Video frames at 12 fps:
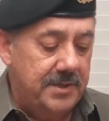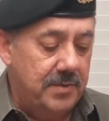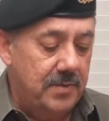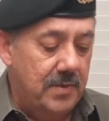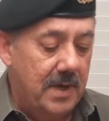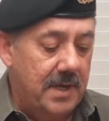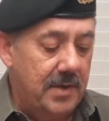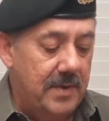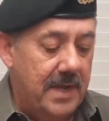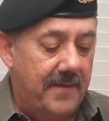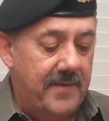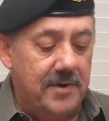you would
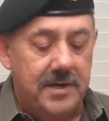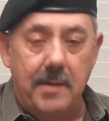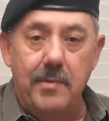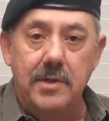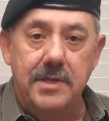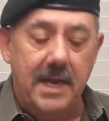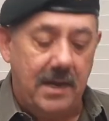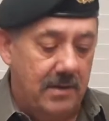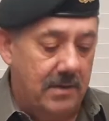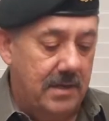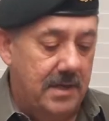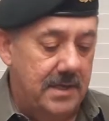have your double
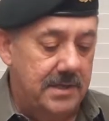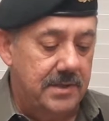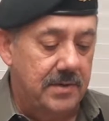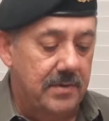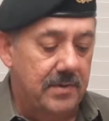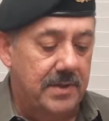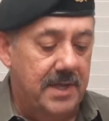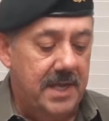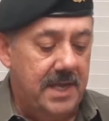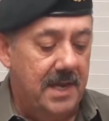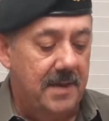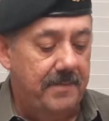decal, so the